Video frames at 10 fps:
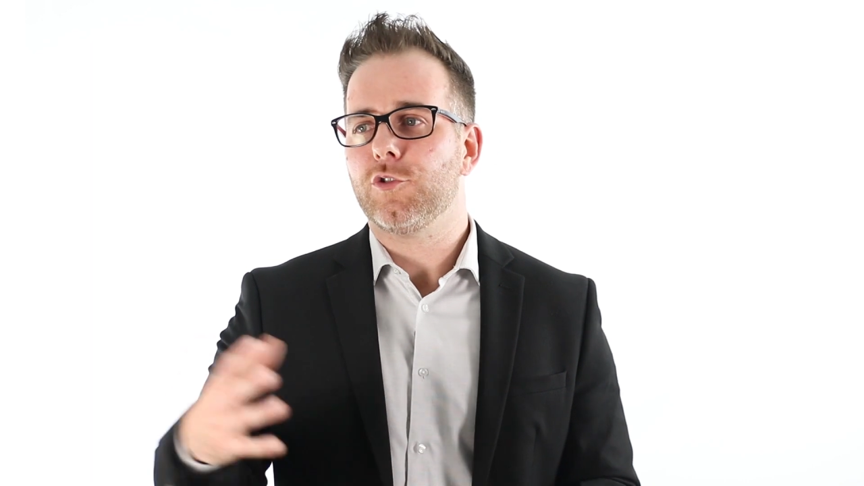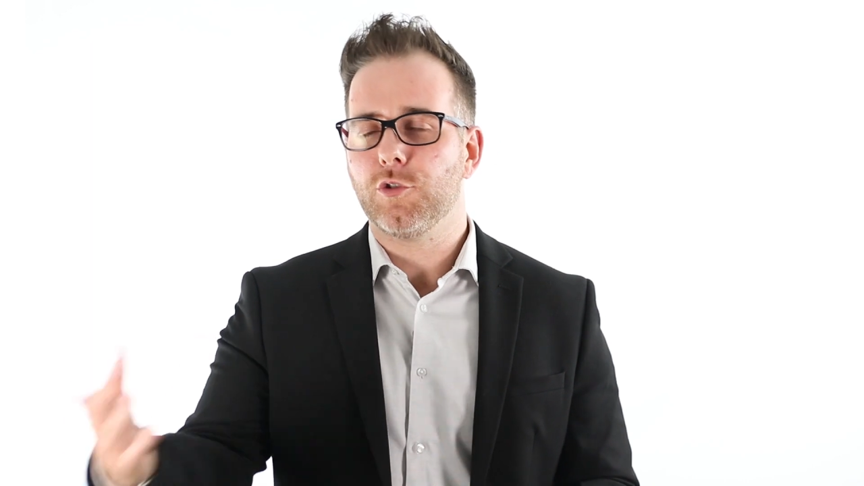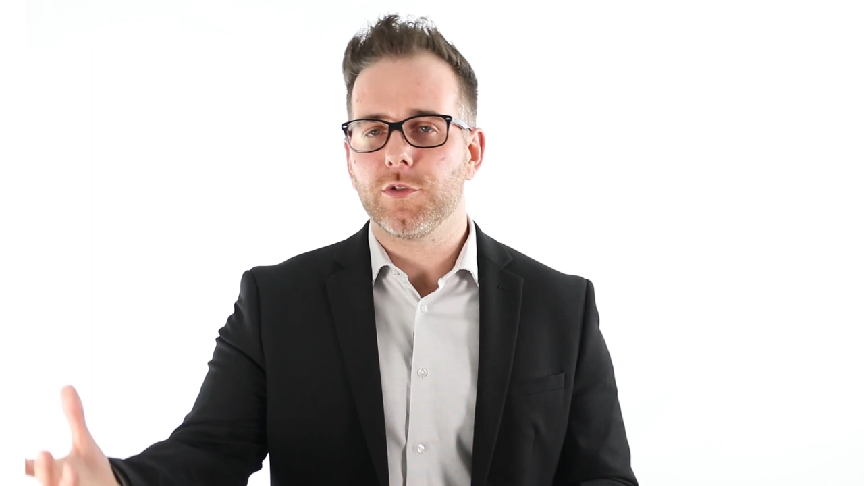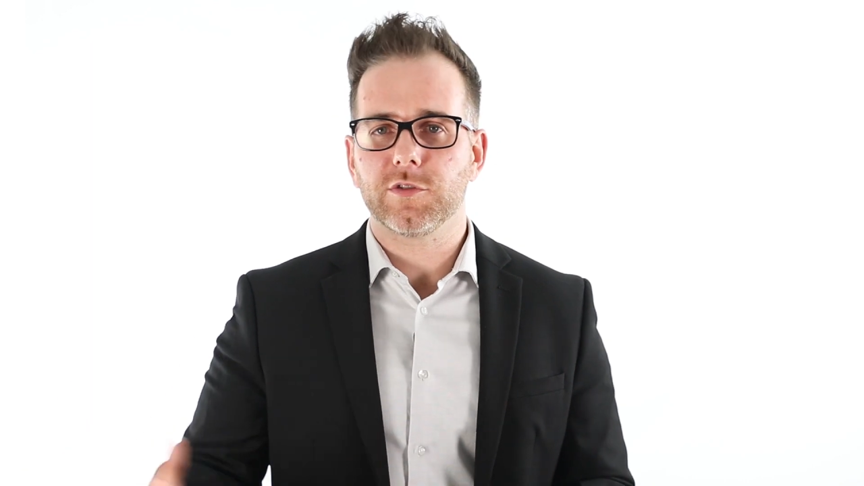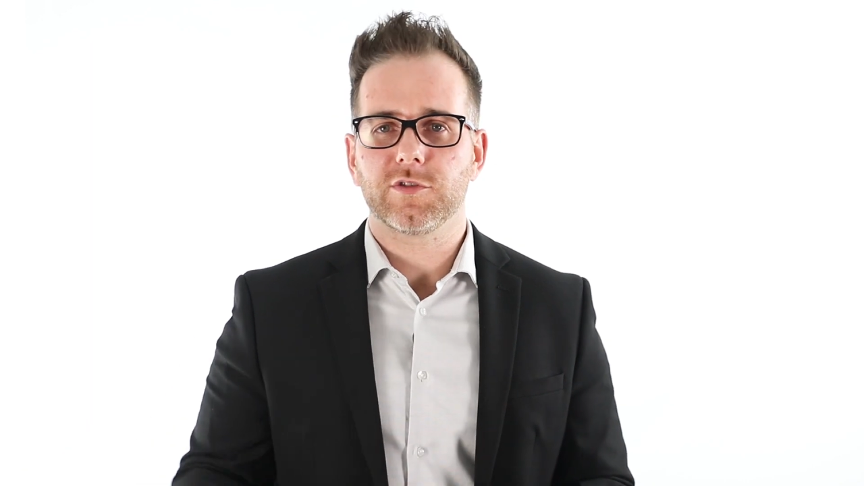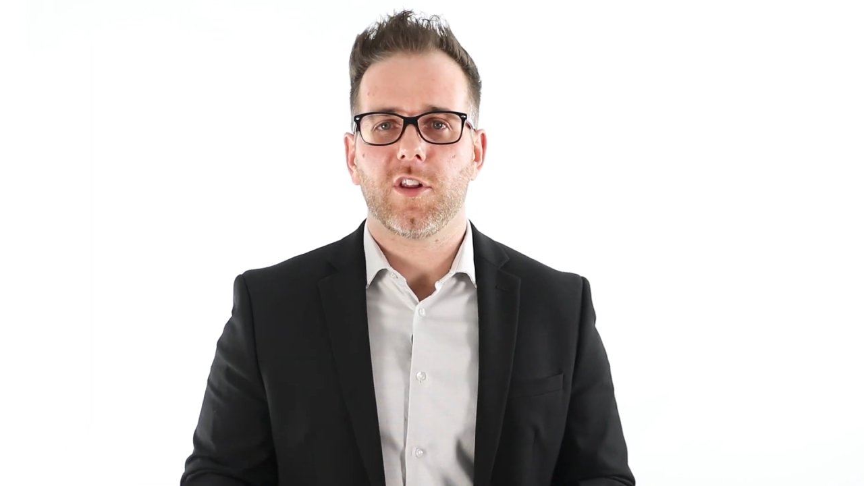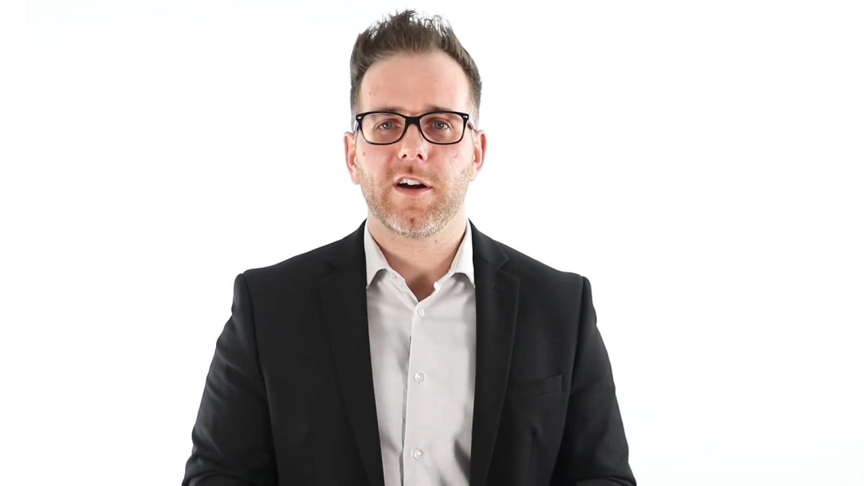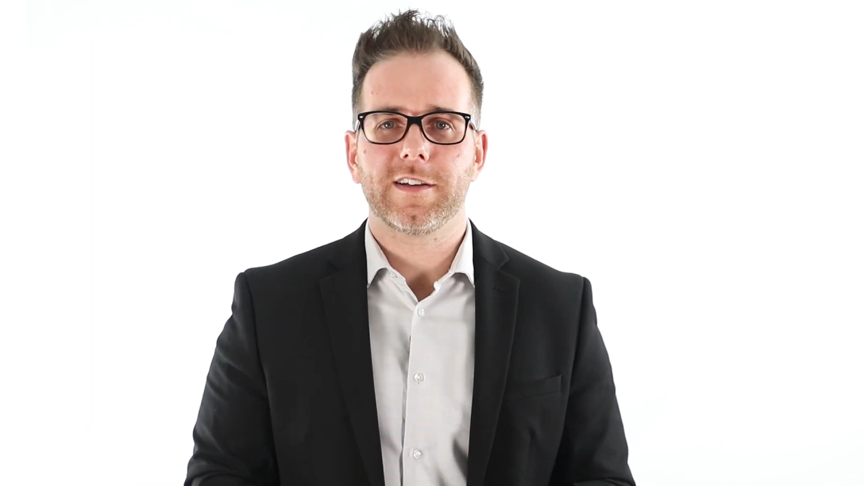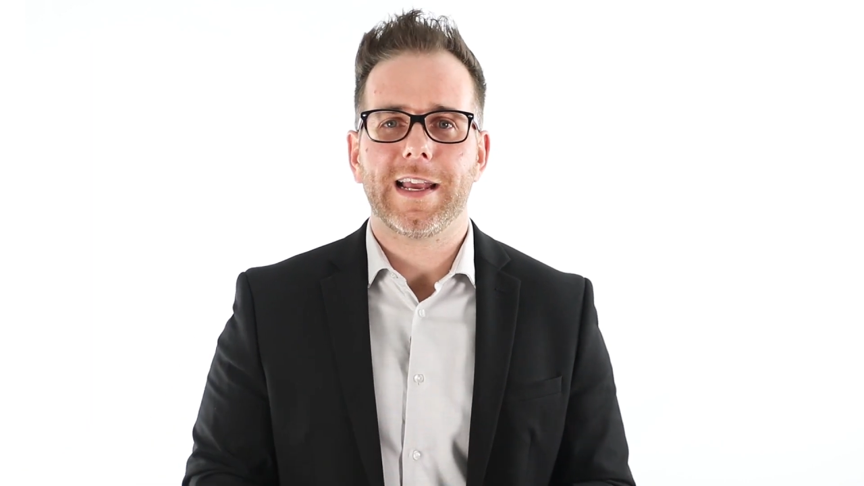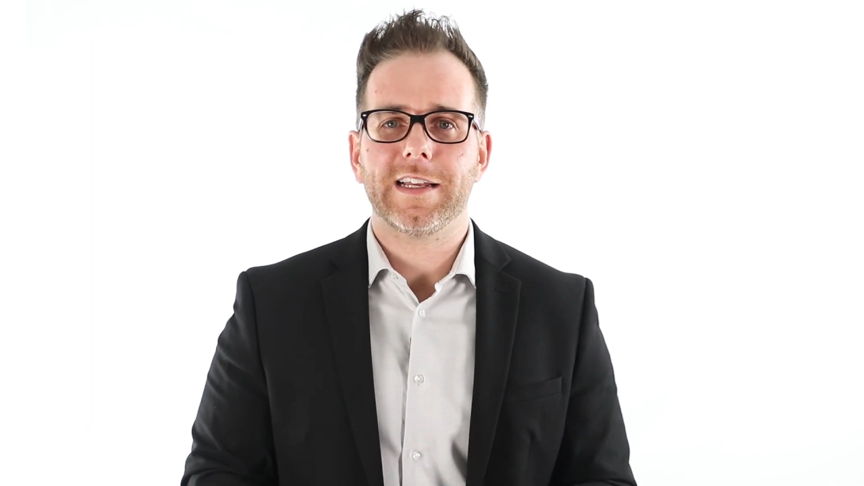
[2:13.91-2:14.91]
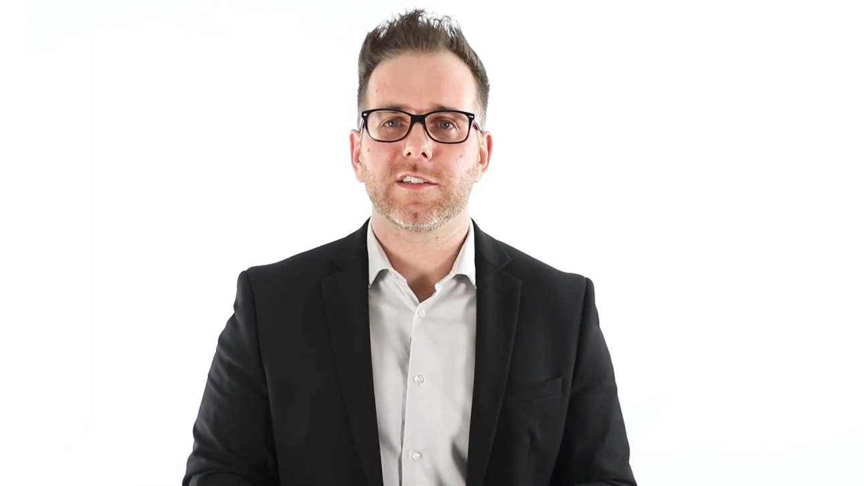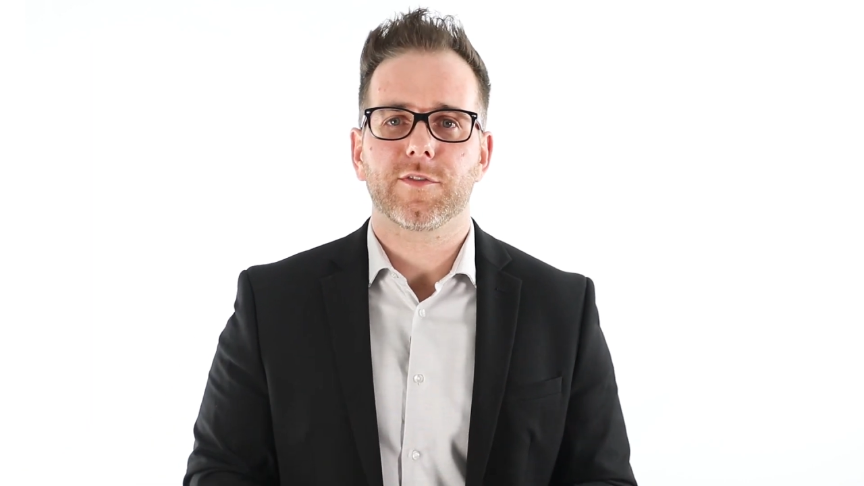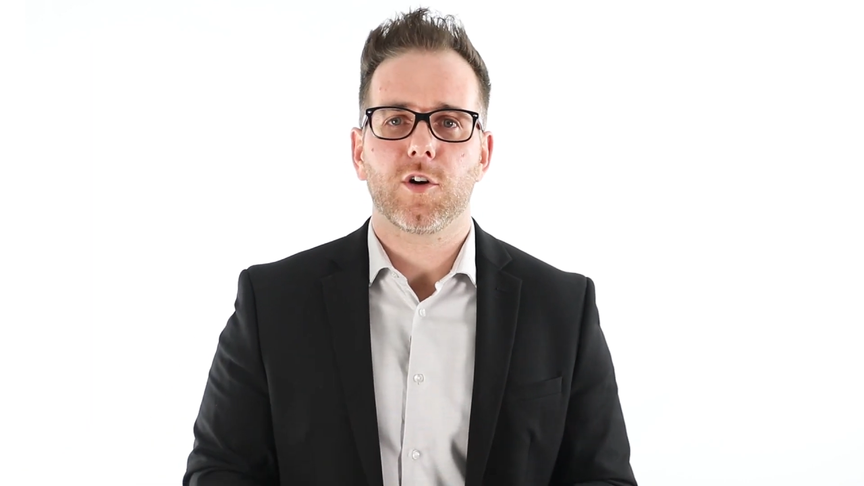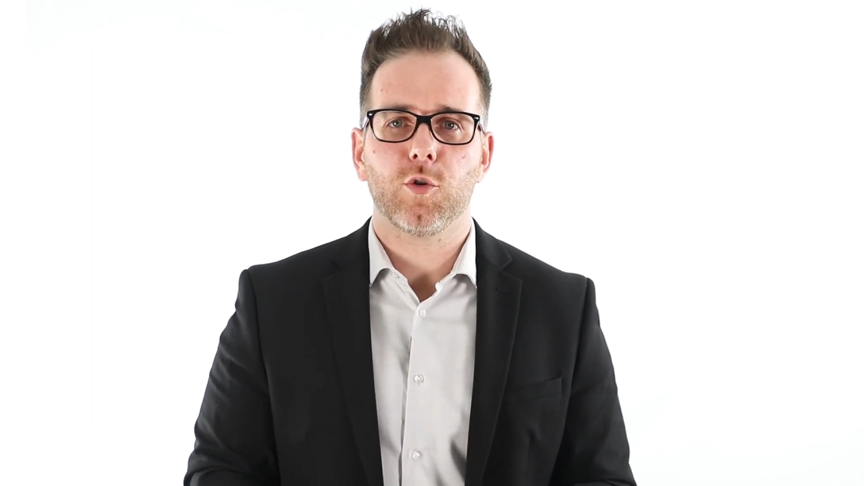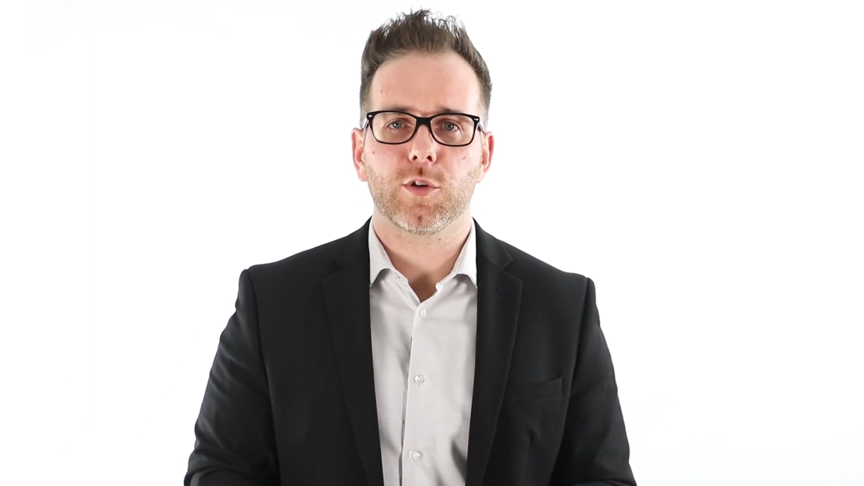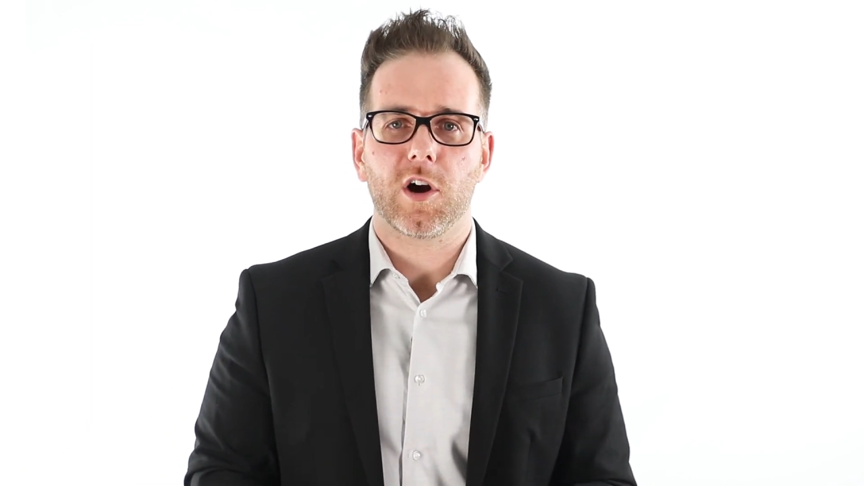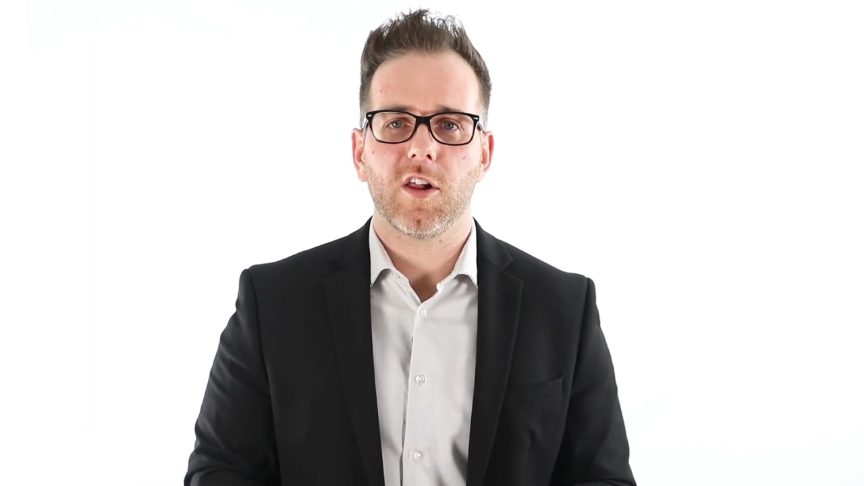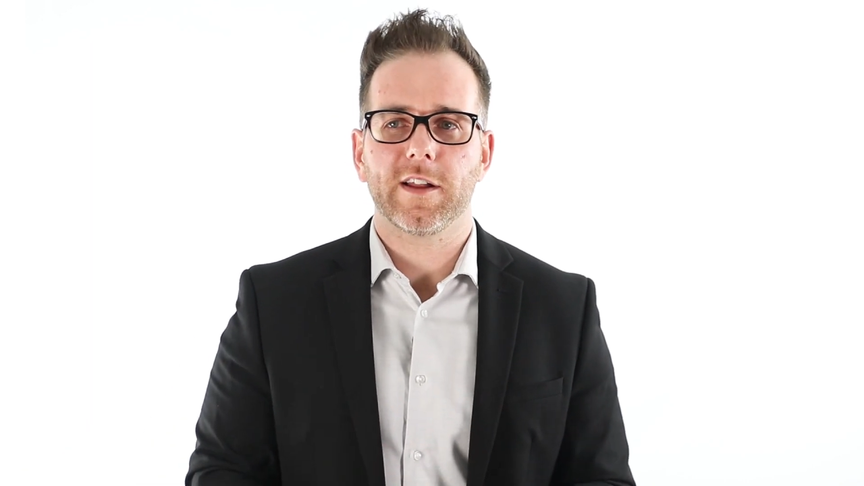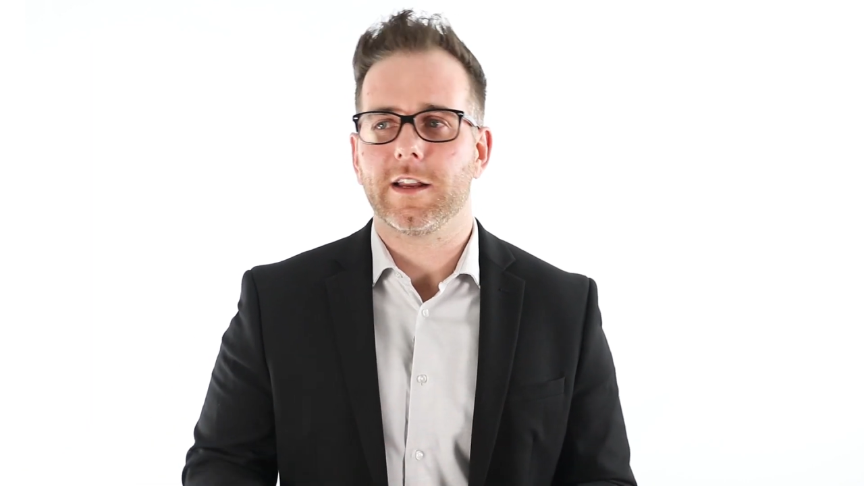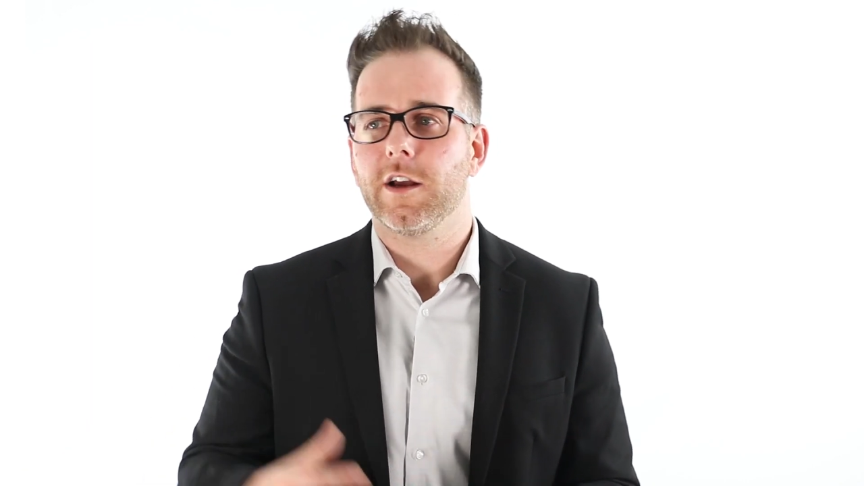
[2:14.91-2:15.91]
doing those long days of cold
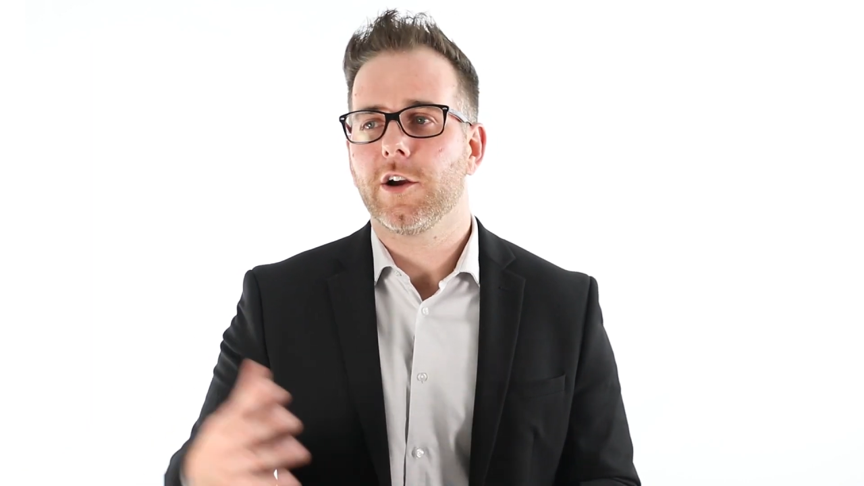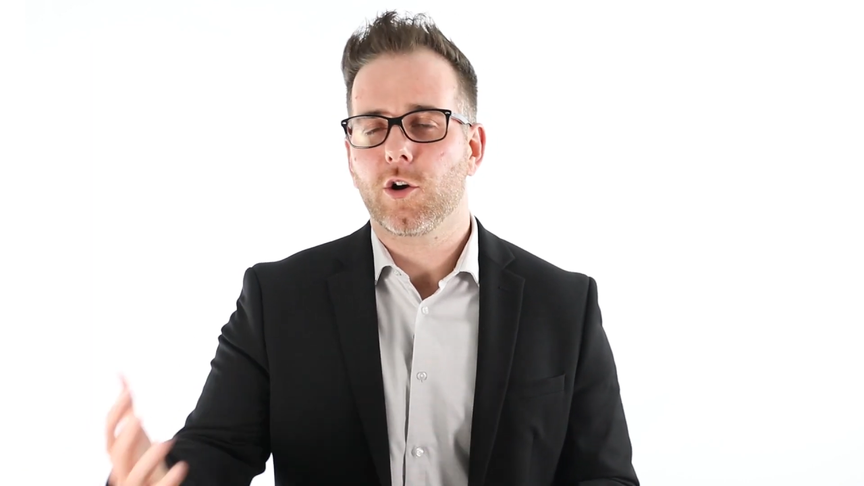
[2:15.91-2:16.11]
calling,